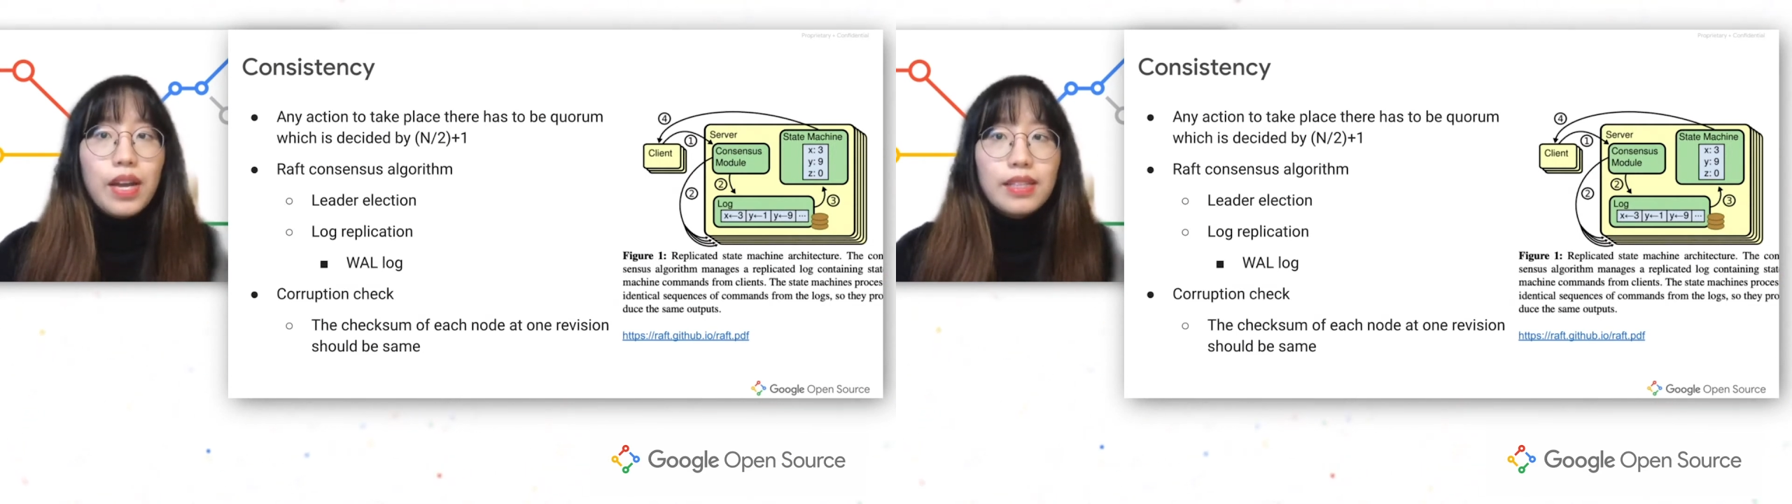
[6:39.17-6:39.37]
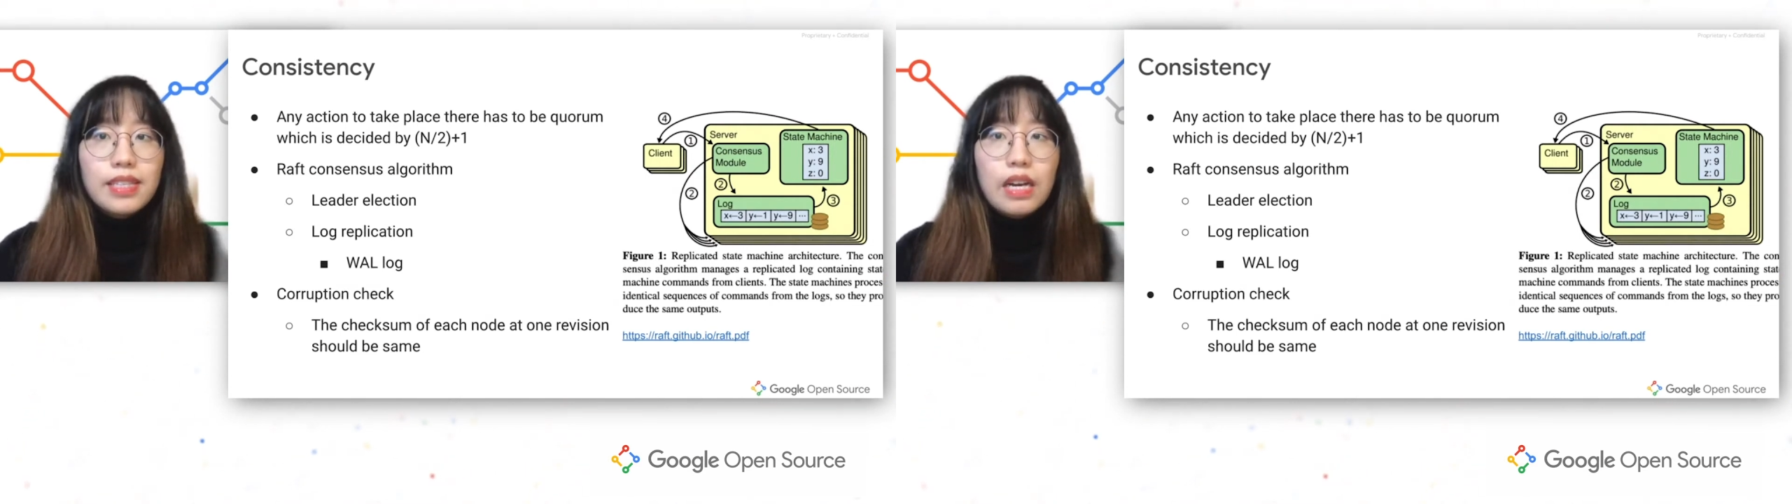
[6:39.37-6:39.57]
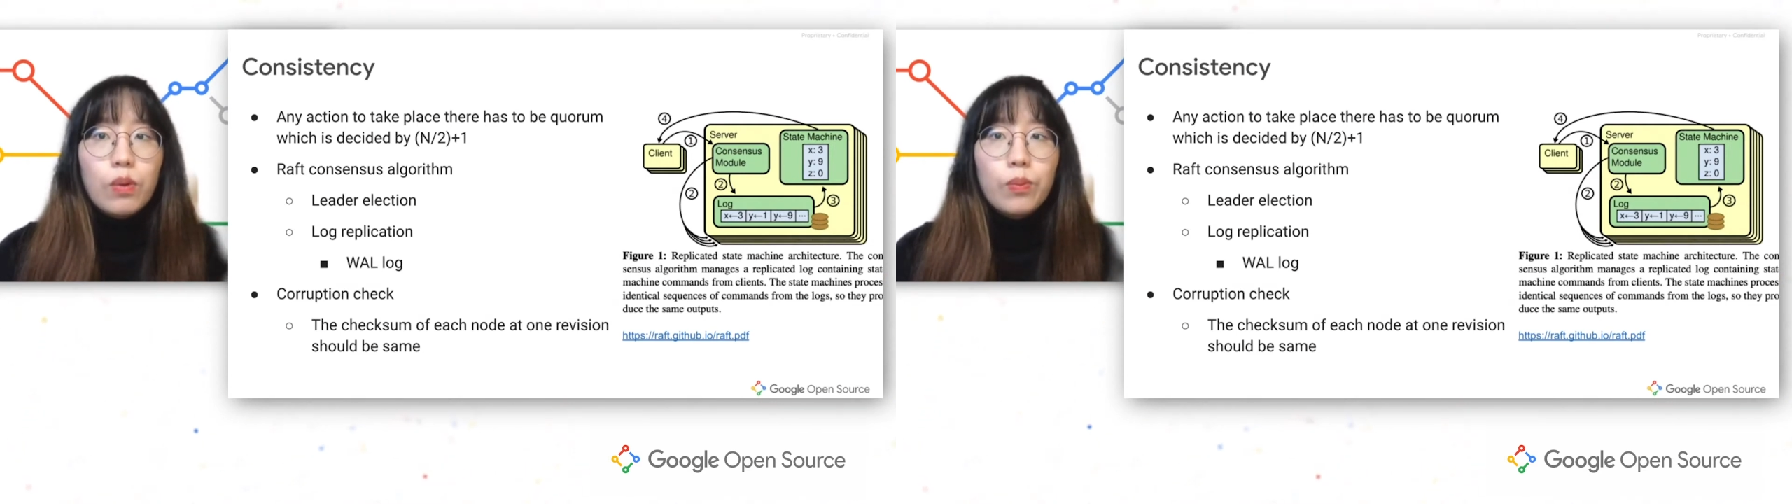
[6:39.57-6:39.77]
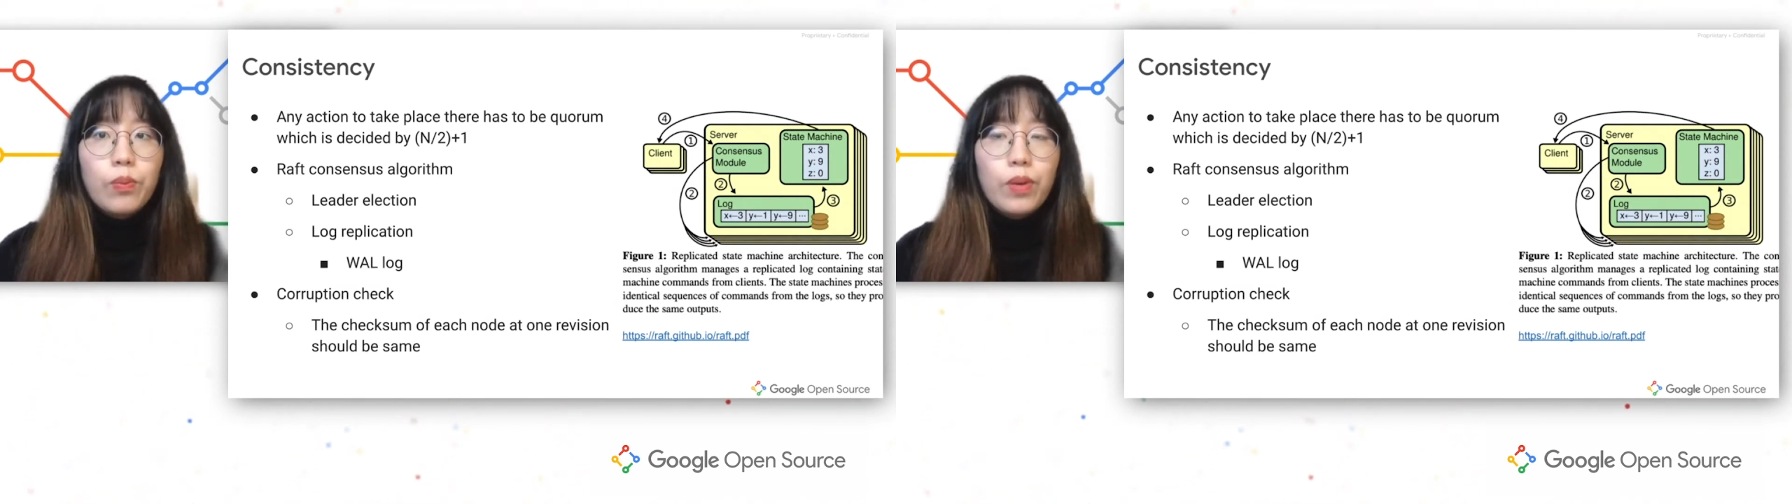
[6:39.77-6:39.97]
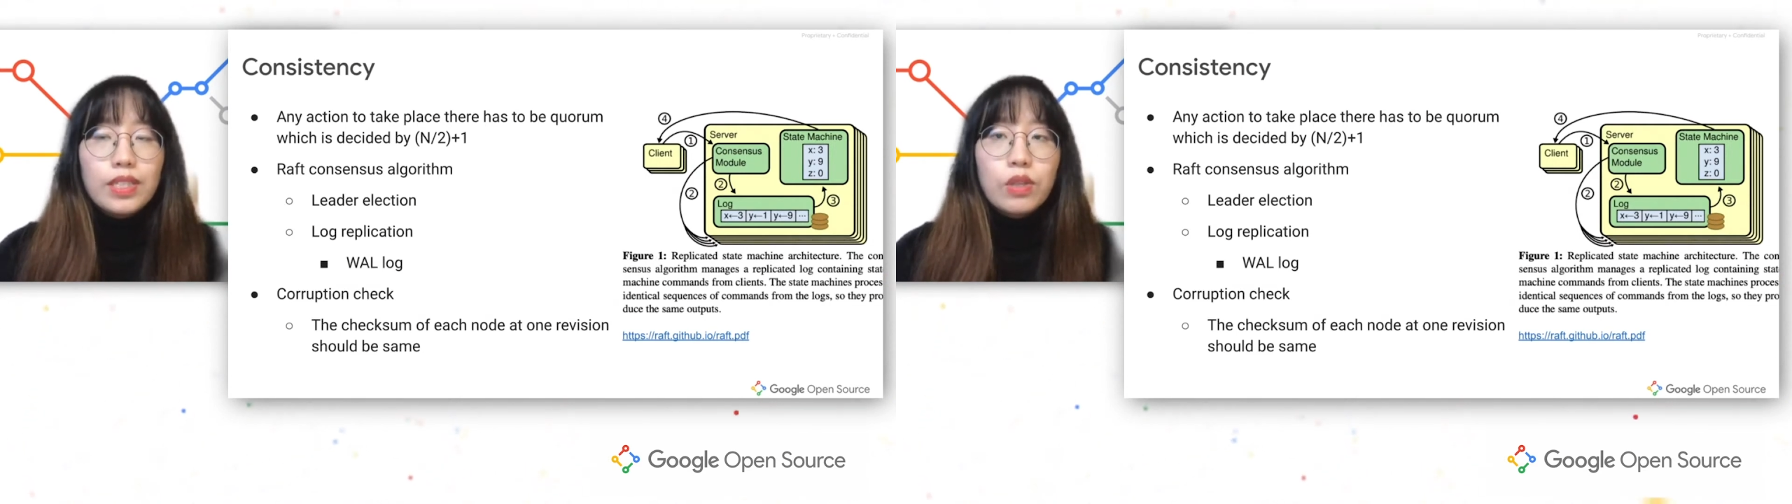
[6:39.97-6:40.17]
end up
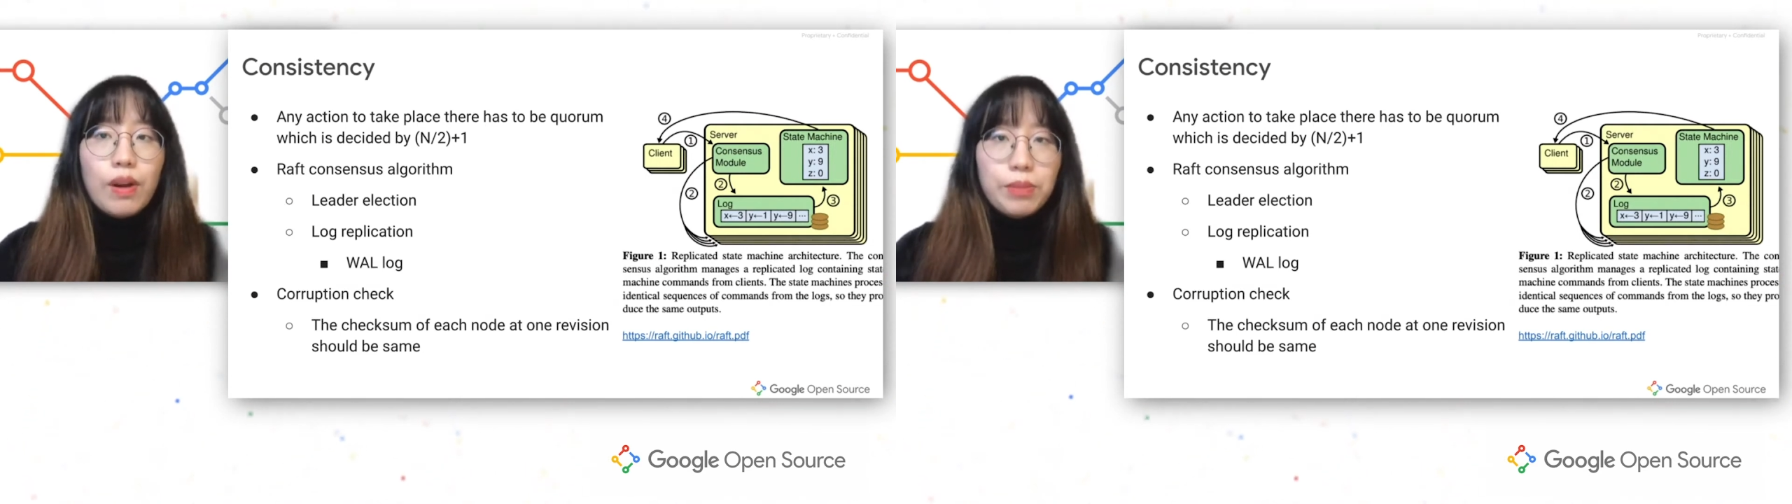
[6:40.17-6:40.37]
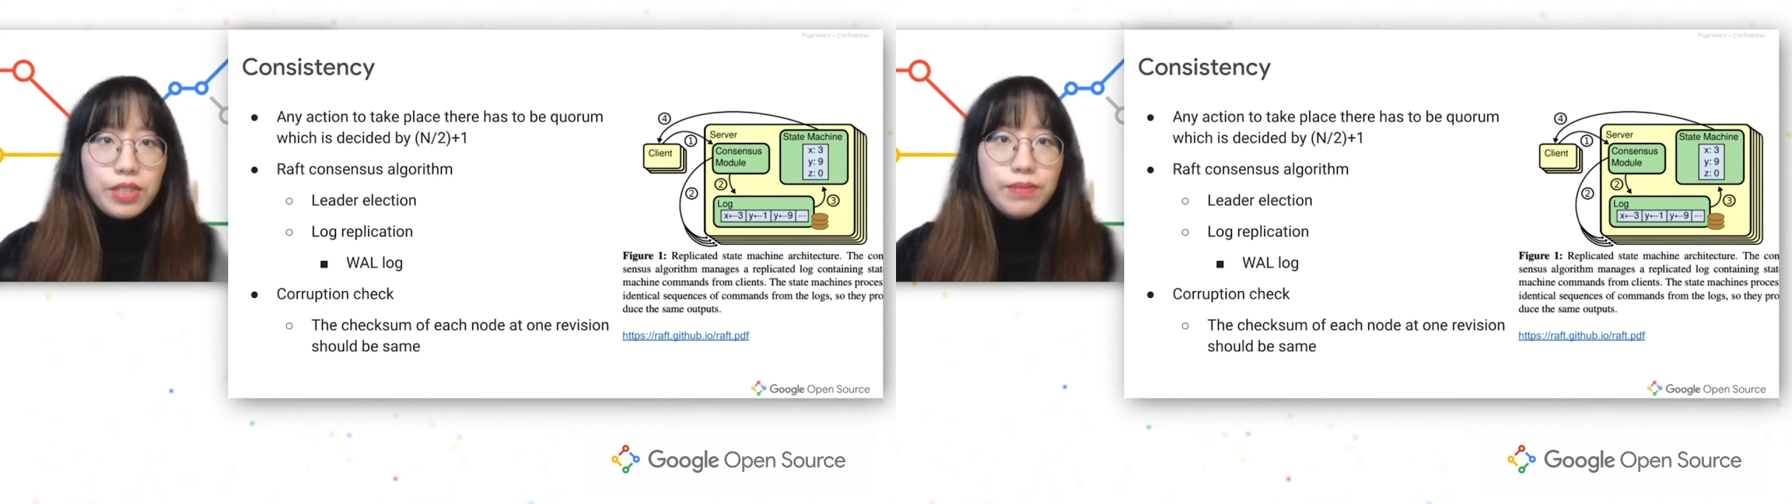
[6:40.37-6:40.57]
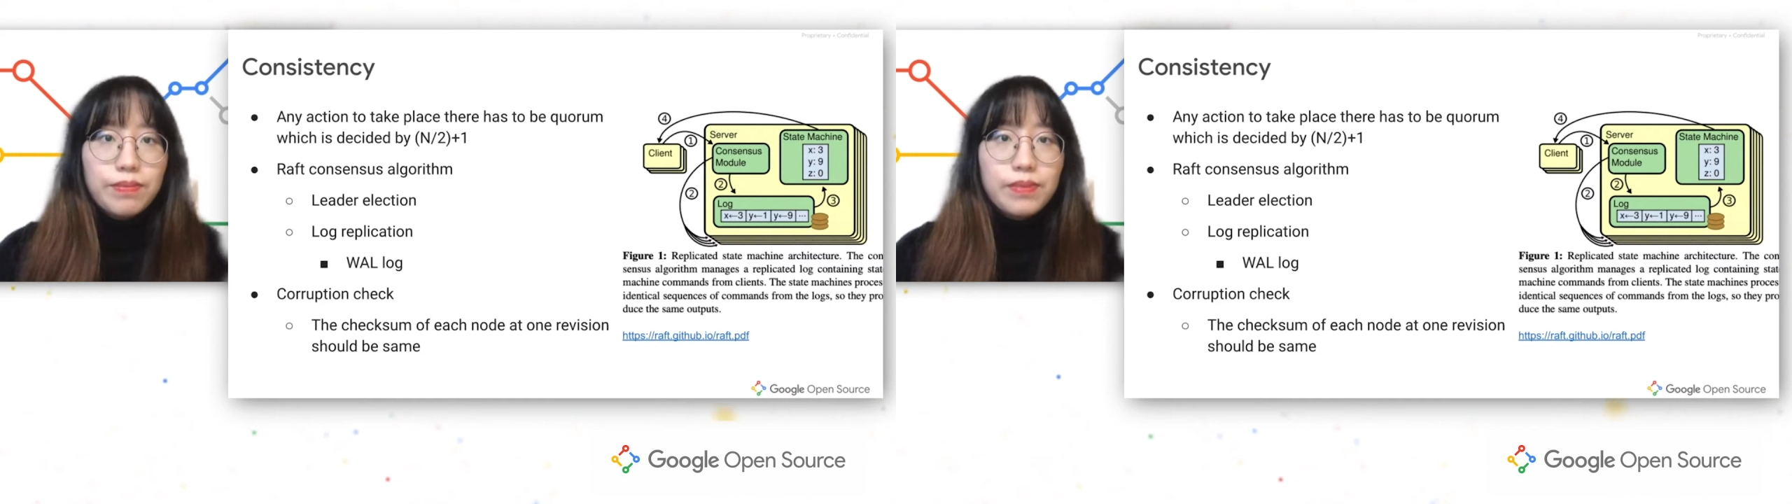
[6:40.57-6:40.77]
with corruption.